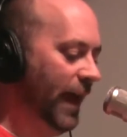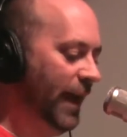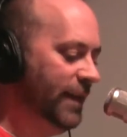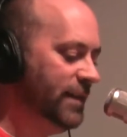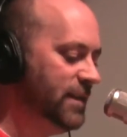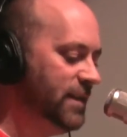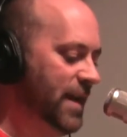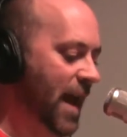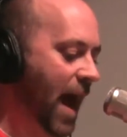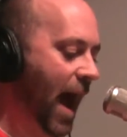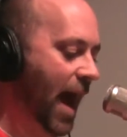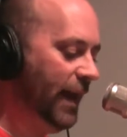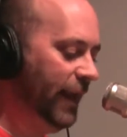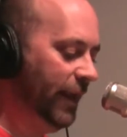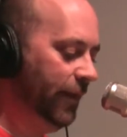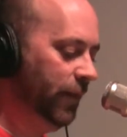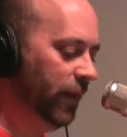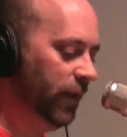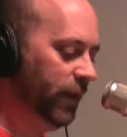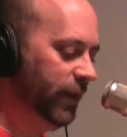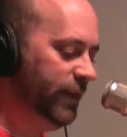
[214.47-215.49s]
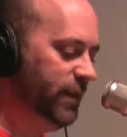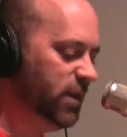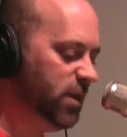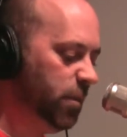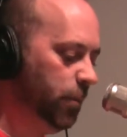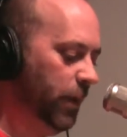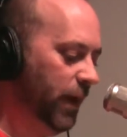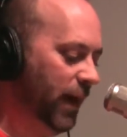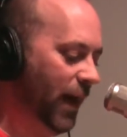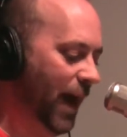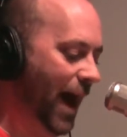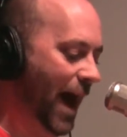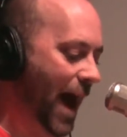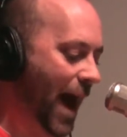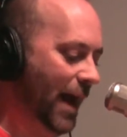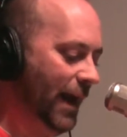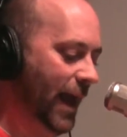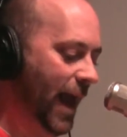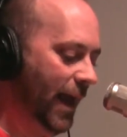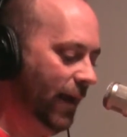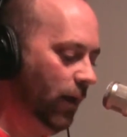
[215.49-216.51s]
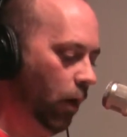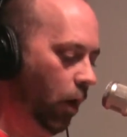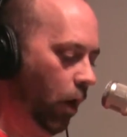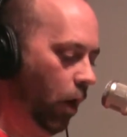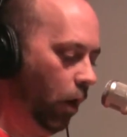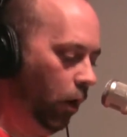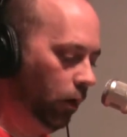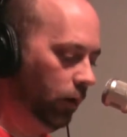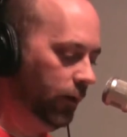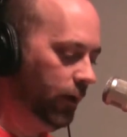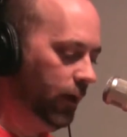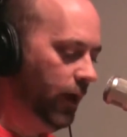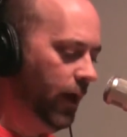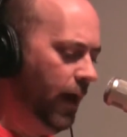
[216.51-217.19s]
and it's not in the least bit hot at all.